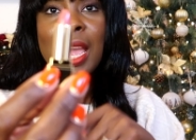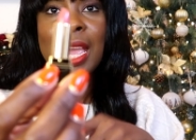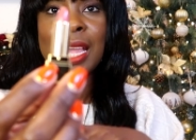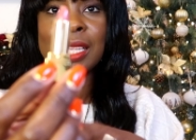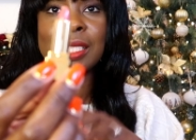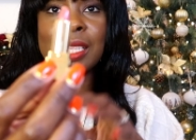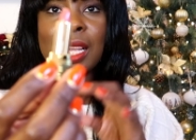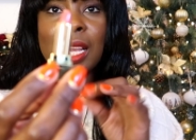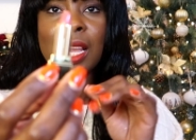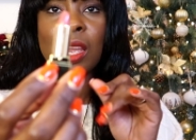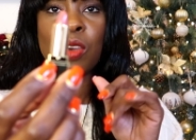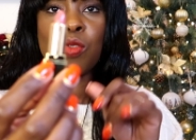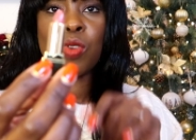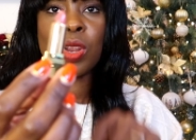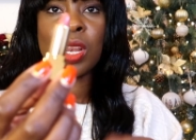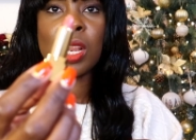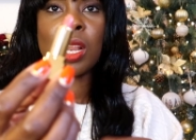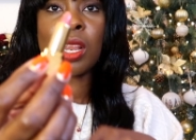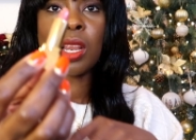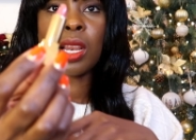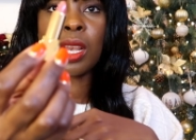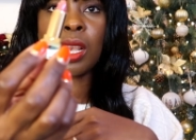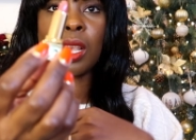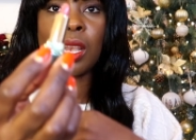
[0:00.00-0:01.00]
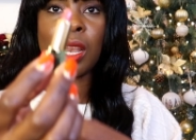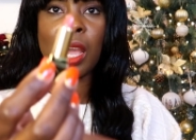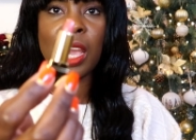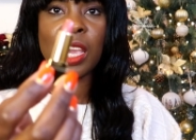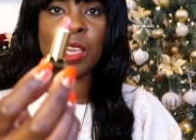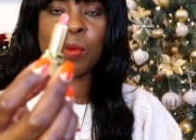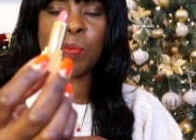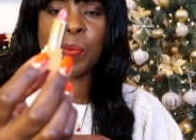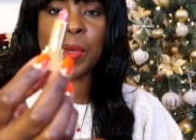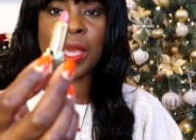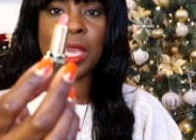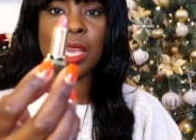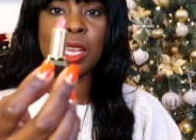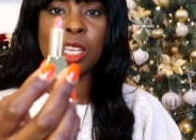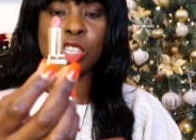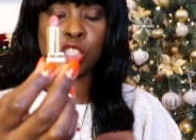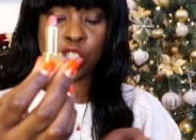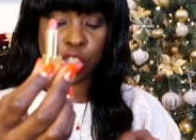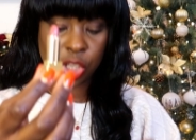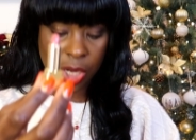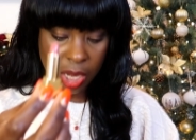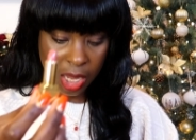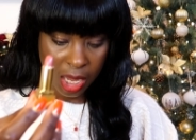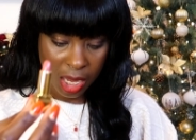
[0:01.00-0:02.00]
it's like a really light pink
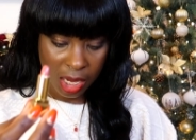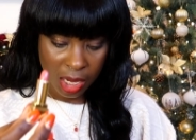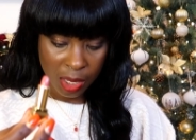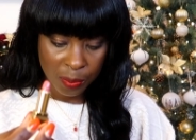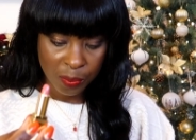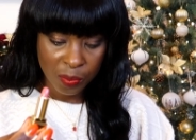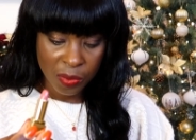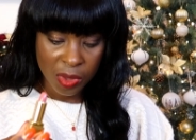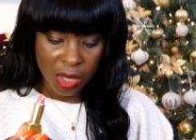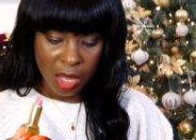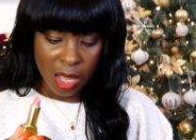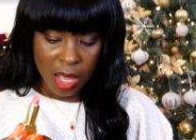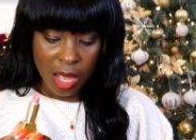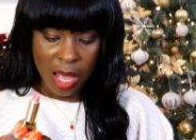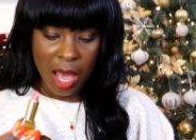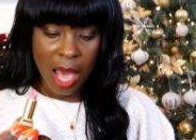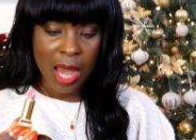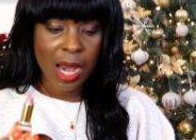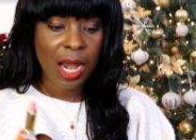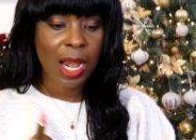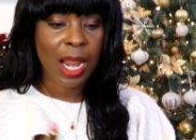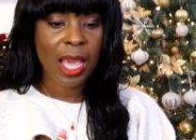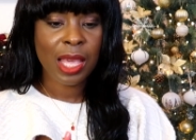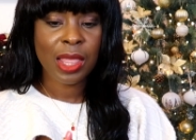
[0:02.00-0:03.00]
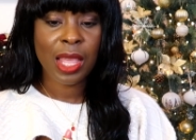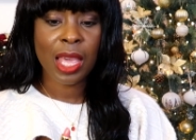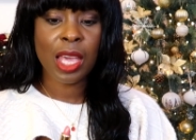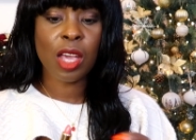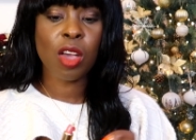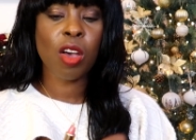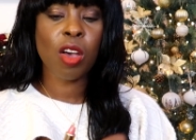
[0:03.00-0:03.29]
shade and I like that